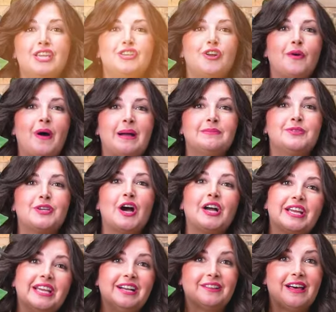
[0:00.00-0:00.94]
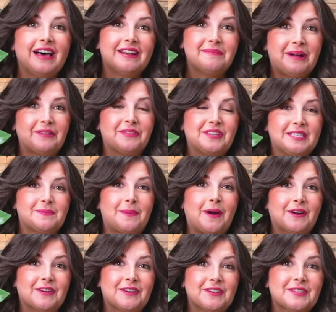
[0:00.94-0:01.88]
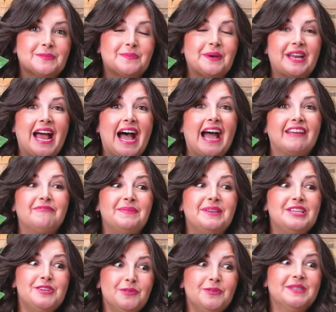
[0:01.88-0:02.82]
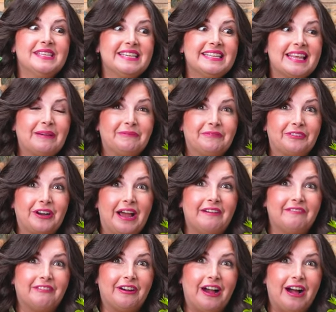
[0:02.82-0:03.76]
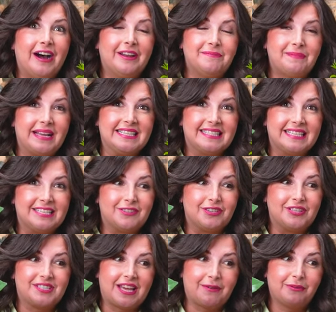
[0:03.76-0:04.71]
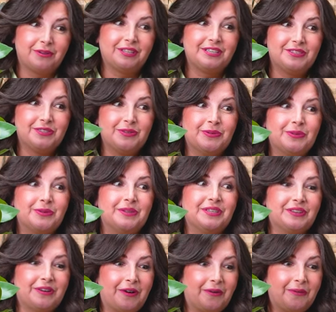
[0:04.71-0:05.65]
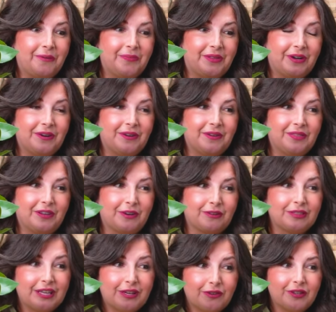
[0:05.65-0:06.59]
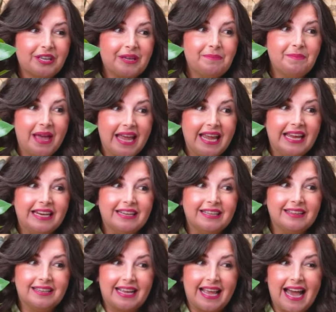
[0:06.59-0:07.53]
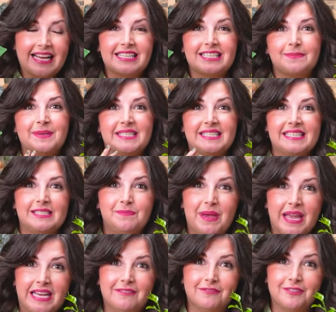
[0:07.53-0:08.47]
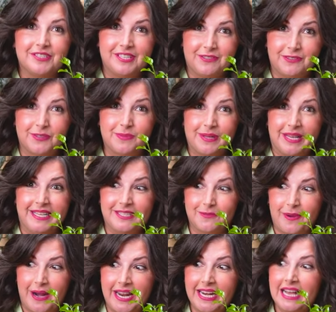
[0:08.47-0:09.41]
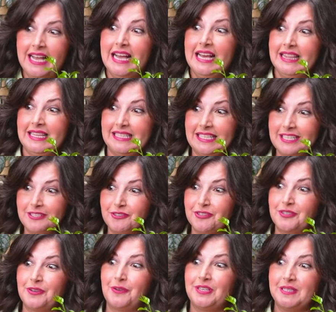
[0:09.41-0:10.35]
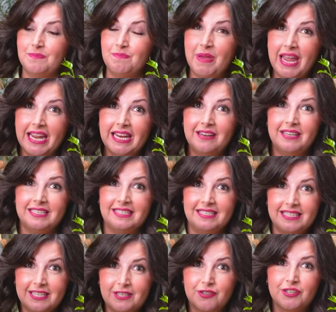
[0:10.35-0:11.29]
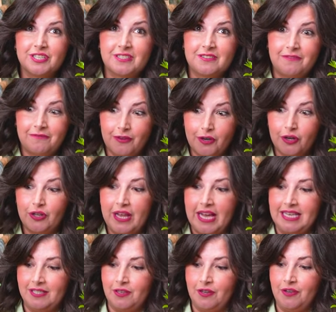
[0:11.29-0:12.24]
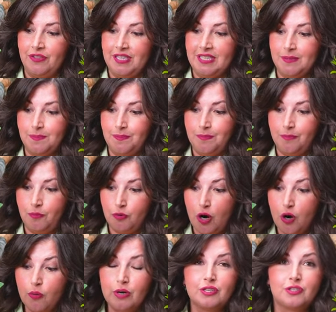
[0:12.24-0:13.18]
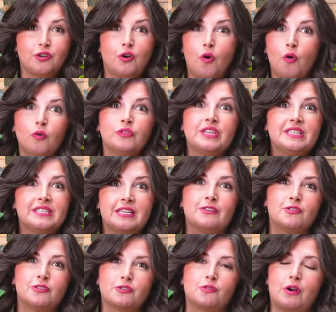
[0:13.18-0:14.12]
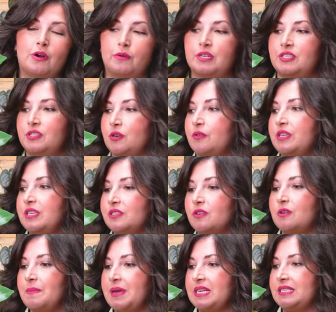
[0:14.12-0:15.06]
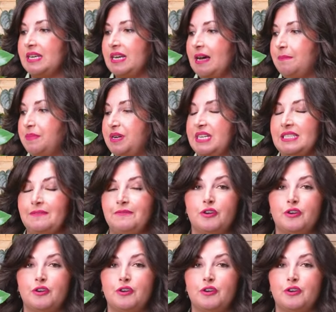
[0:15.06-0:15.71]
You know, I'm talking a lot about these partners, but I've been using them forever on my citrus. I really do, you know, they're they're literally made the cactus mix is made for citrus plants, right? The citrus tone is made, it's citrus fertilizer. These growers are only citrus growers. So these are amazing companies.